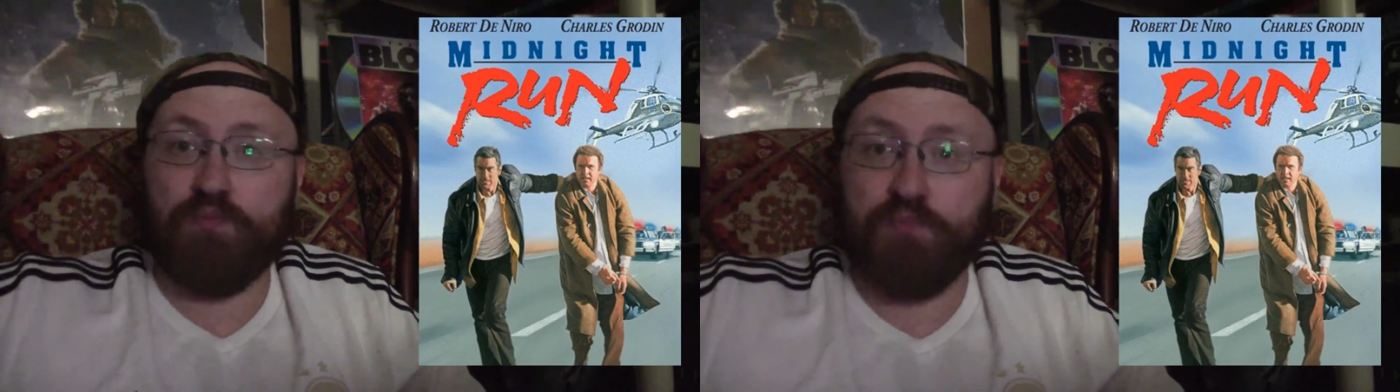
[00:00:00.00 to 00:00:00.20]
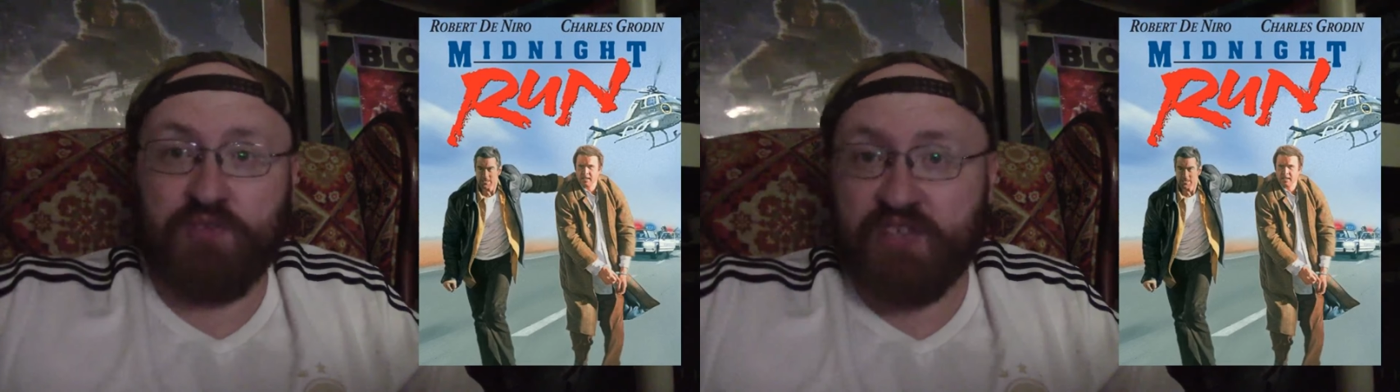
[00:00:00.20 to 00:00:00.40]

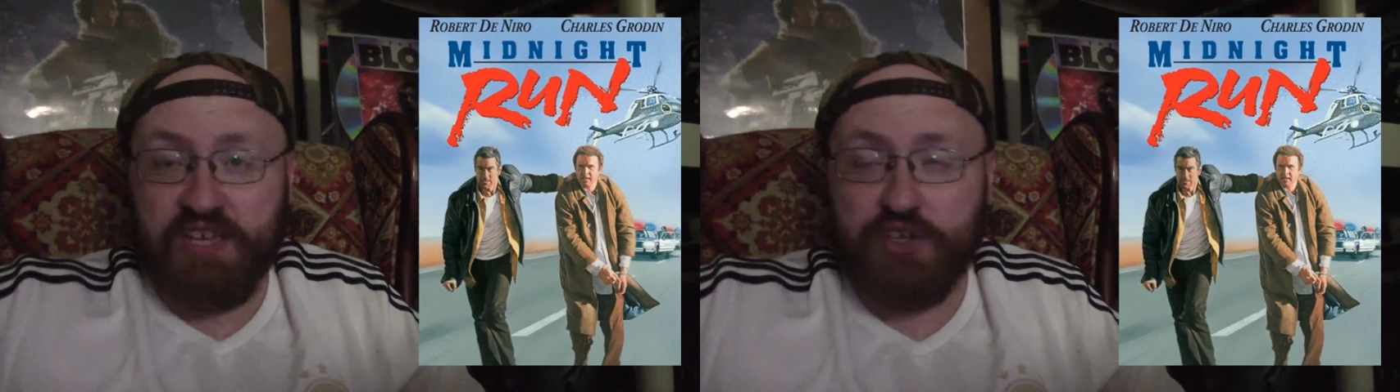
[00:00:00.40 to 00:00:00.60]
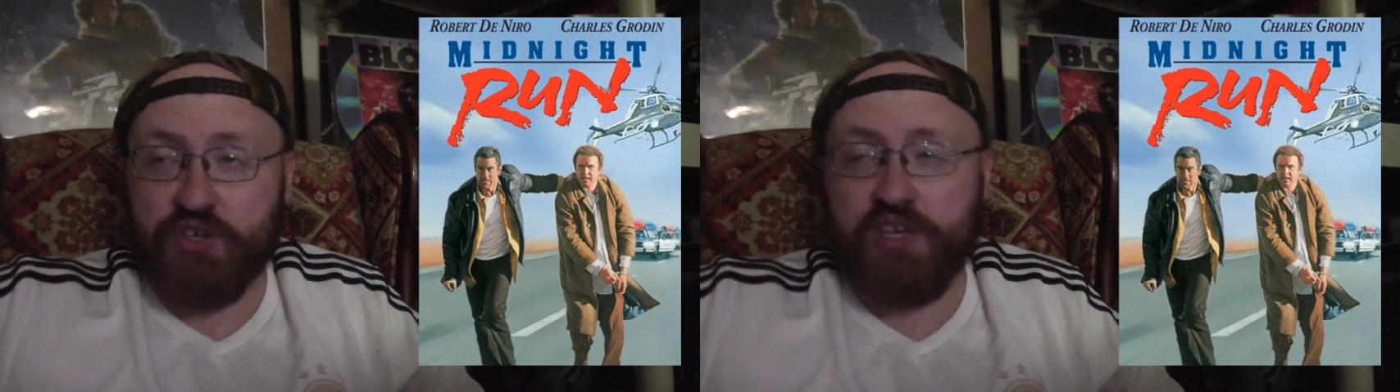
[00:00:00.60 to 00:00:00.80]

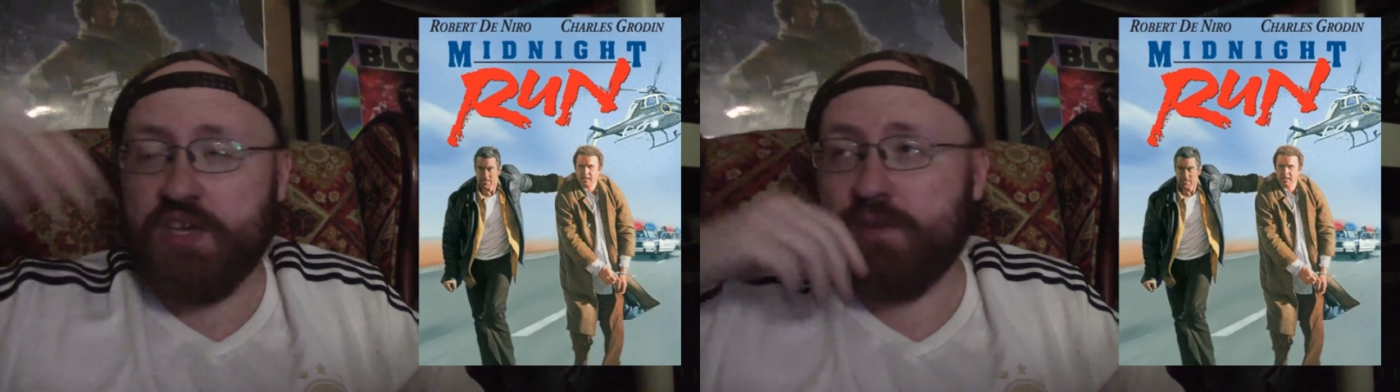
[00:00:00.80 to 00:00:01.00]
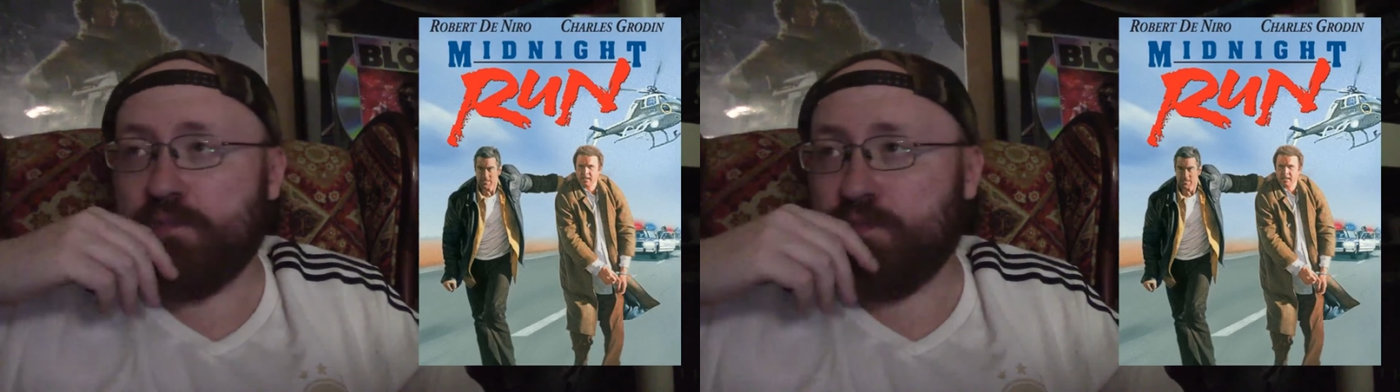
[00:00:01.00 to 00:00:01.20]

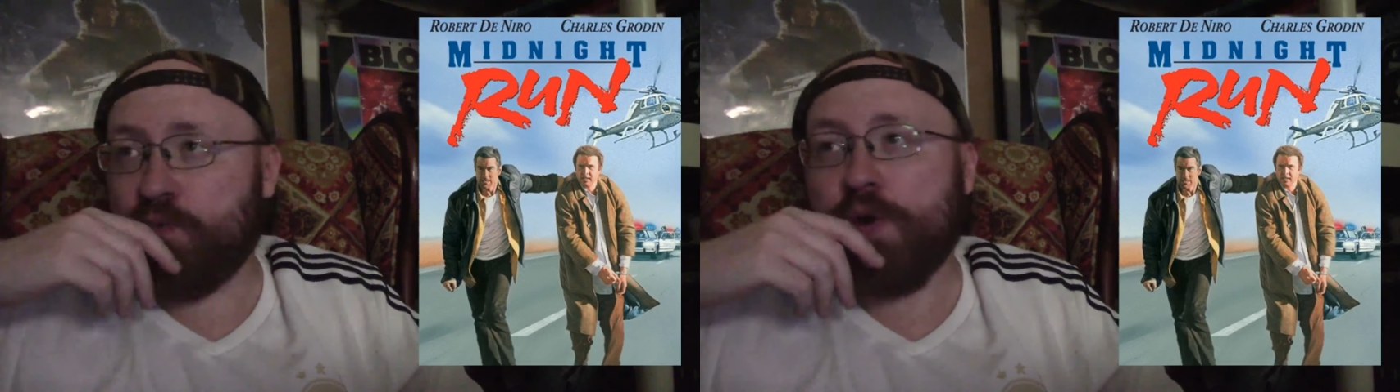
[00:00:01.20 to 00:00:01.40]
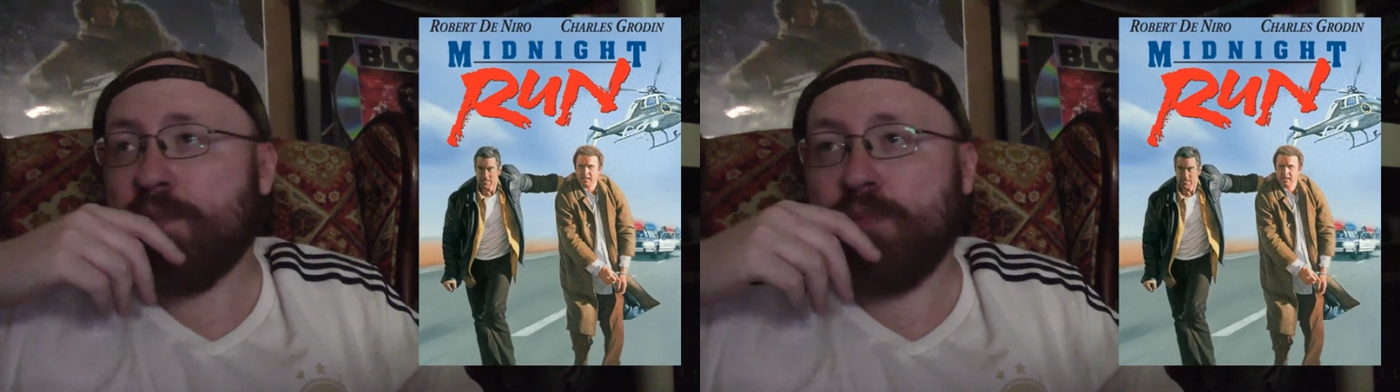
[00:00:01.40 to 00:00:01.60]
CG
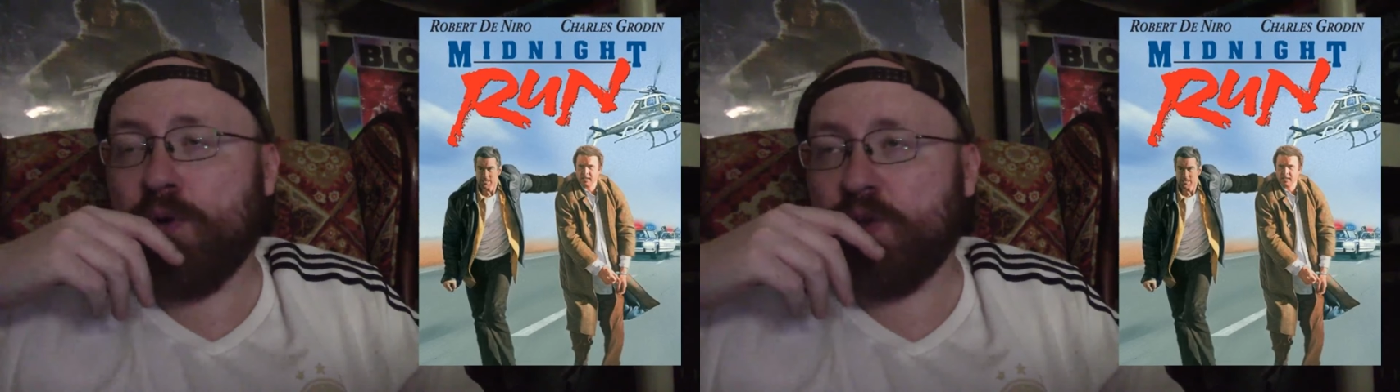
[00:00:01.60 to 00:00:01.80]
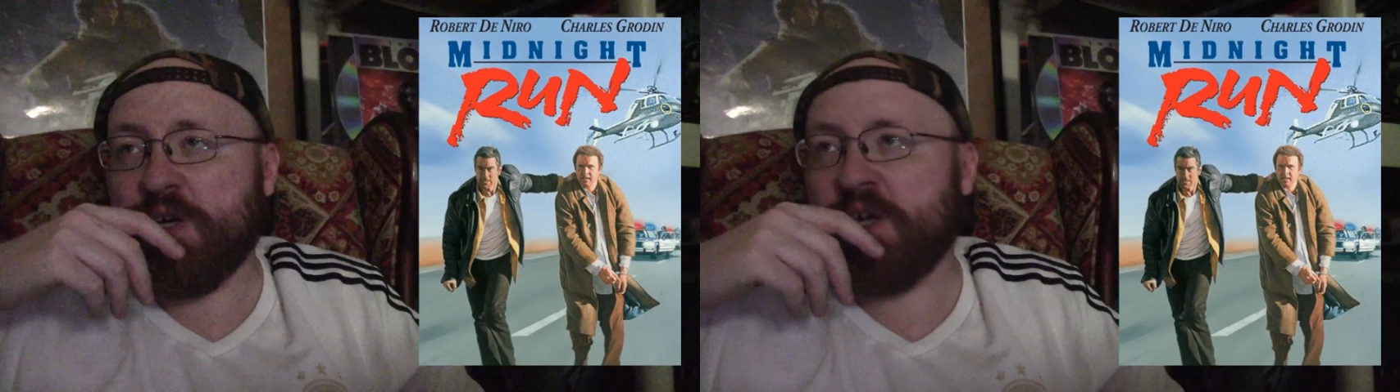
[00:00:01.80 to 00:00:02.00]

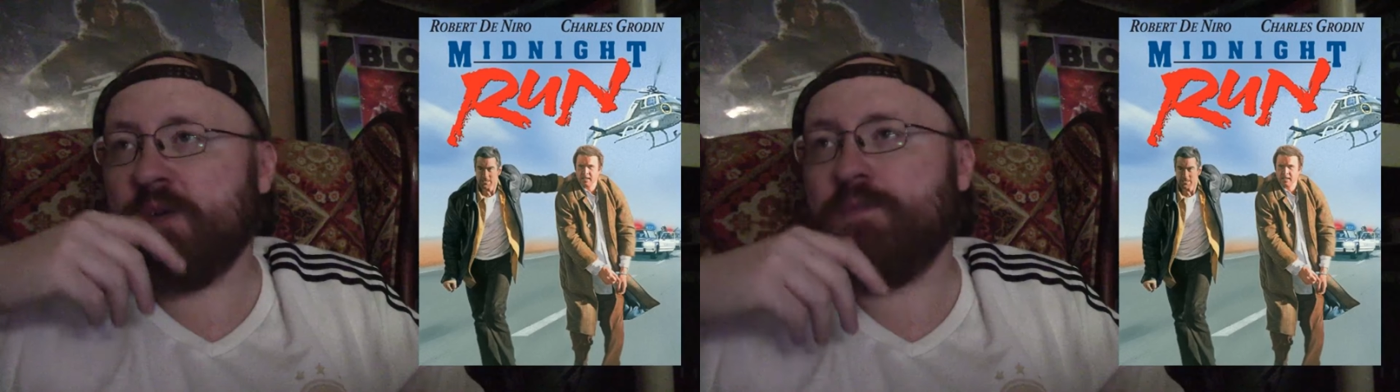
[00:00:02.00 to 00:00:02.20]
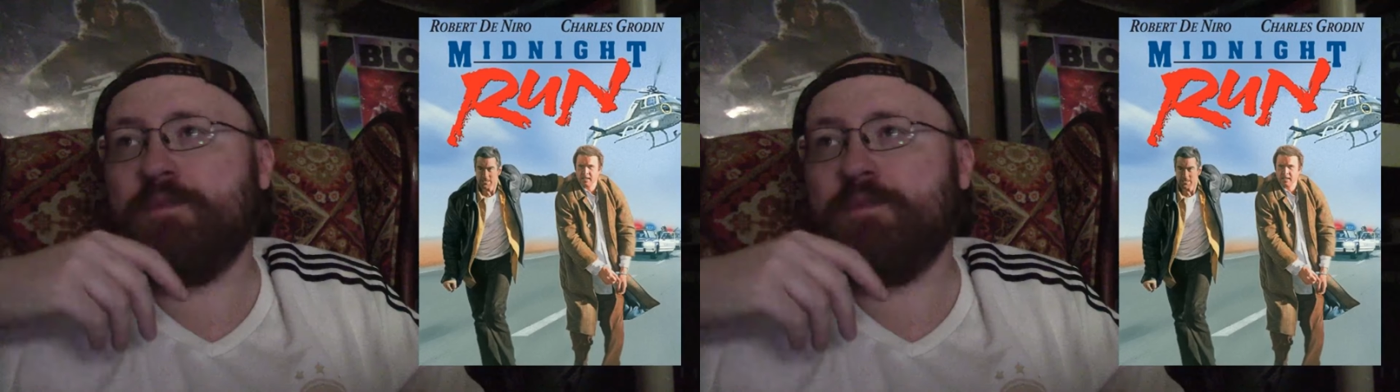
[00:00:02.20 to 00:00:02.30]
crapola.